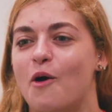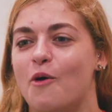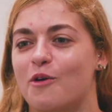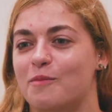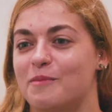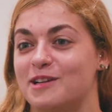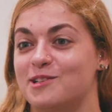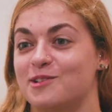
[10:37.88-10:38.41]

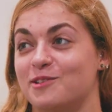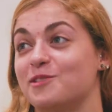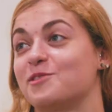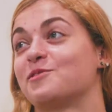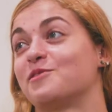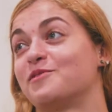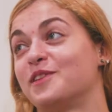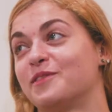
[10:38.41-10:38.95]
or my
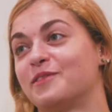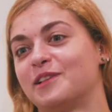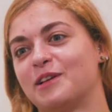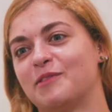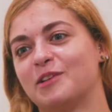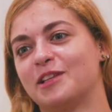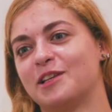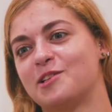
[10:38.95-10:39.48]
shoulders will feel really,
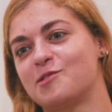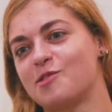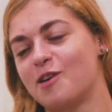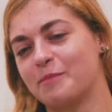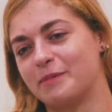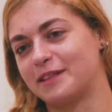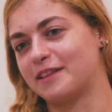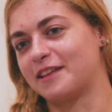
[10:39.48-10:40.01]
really
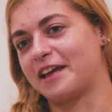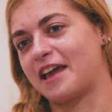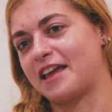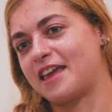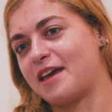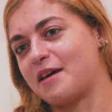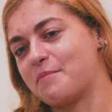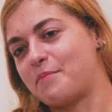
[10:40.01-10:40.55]
strong, but then like I
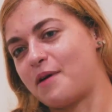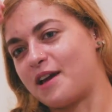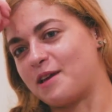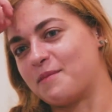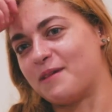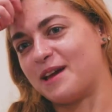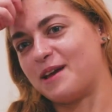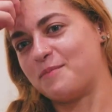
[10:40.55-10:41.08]
can't
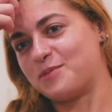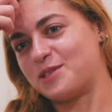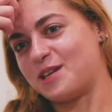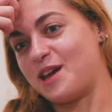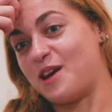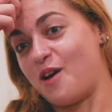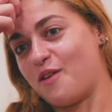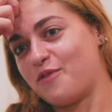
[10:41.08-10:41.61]
pike my hips
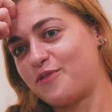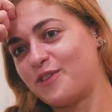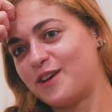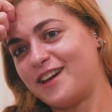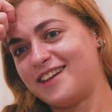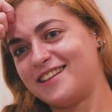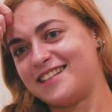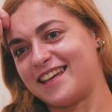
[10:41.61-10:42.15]
enough
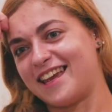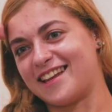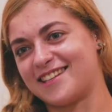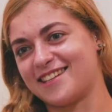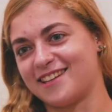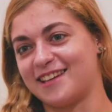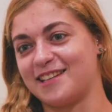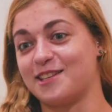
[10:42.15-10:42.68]
to get
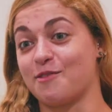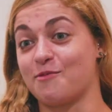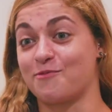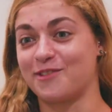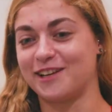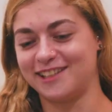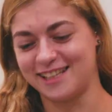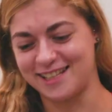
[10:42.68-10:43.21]
to, it's a
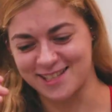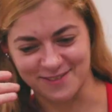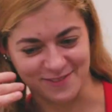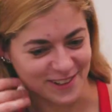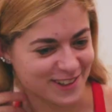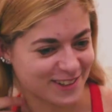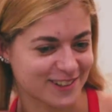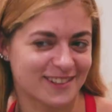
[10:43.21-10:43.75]
really
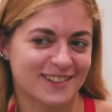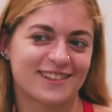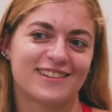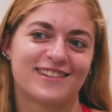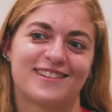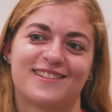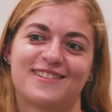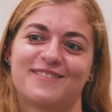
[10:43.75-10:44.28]
difficult
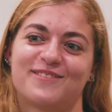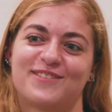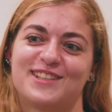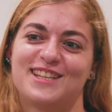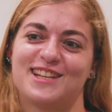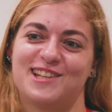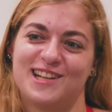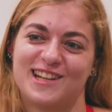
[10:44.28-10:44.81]

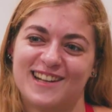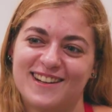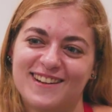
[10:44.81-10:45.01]
position.